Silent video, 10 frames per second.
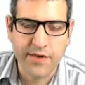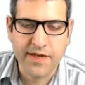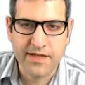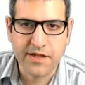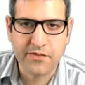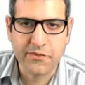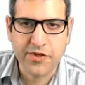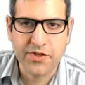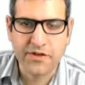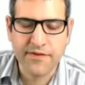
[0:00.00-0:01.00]
When I say the
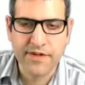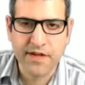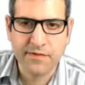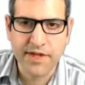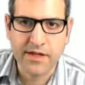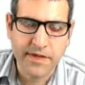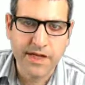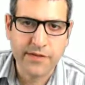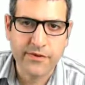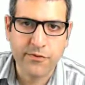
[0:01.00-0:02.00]
bridge interface, I mean the
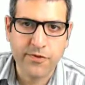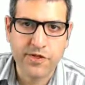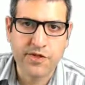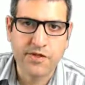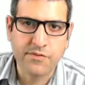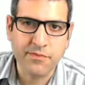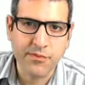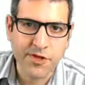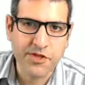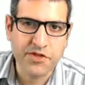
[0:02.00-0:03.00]
network which the
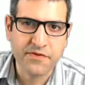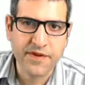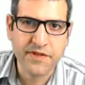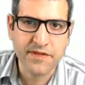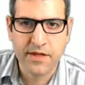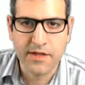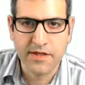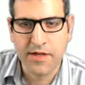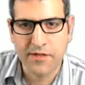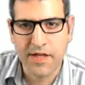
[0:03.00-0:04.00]
bridge interface
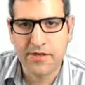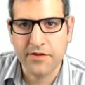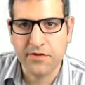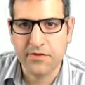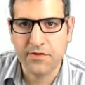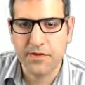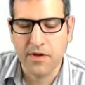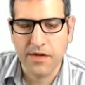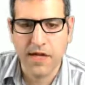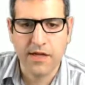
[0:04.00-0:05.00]
is related to.
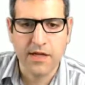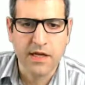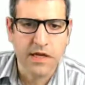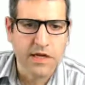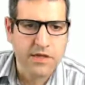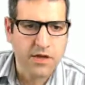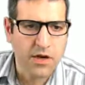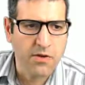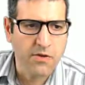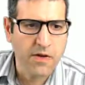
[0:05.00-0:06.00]
Okay,
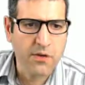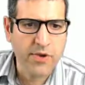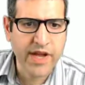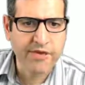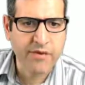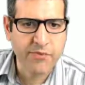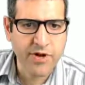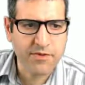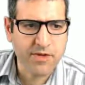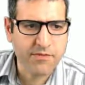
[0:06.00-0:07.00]
so we have a
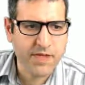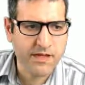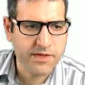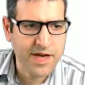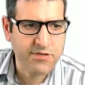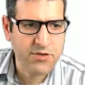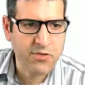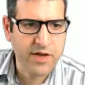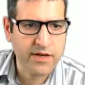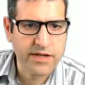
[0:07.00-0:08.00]
problem that router
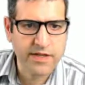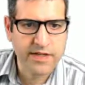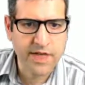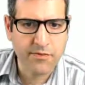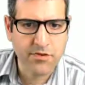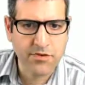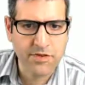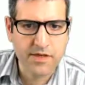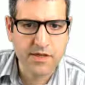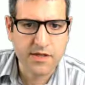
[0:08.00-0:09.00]
1 is not able
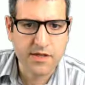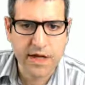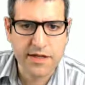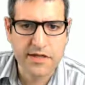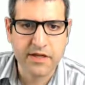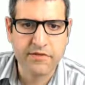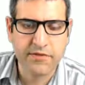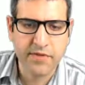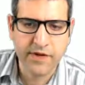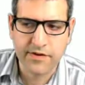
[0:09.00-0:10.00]
to see anything
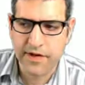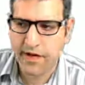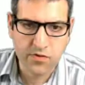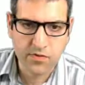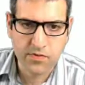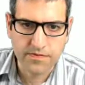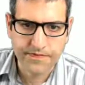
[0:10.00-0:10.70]
from area 2.